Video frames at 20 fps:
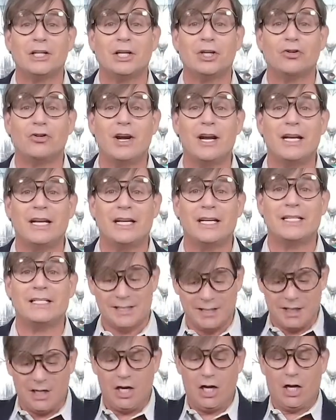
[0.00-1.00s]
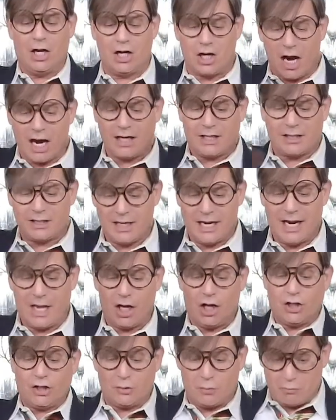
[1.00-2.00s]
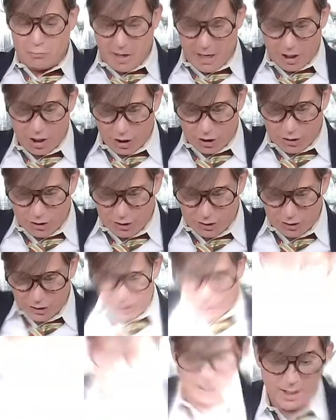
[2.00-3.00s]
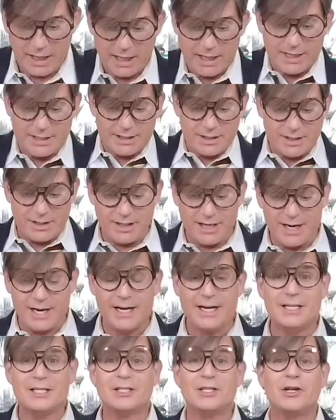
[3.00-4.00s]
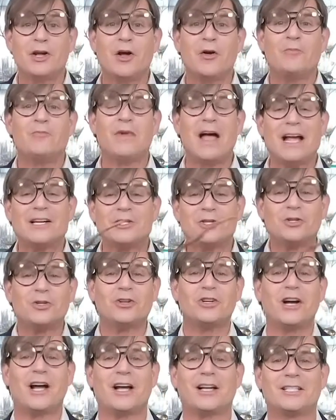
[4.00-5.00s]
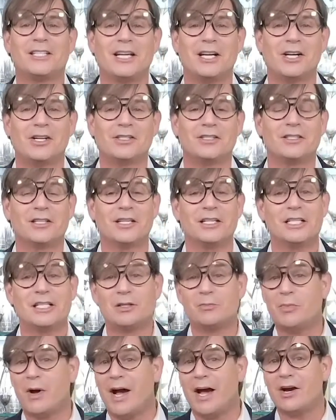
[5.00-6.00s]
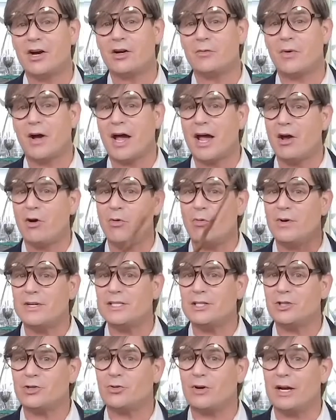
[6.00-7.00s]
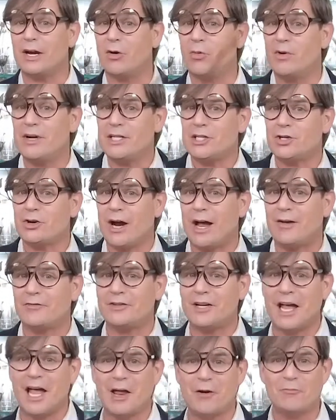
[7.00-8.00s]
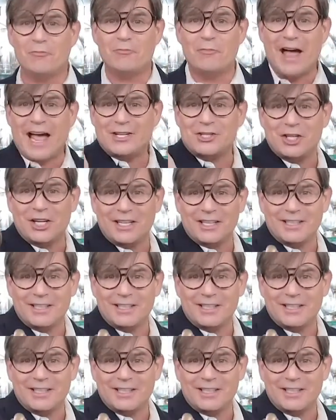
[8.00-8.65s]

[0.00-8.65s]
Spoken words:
ingredients, cocktailus makus, into these magical cocktails inspired by wizardry, witchcraft, and magic.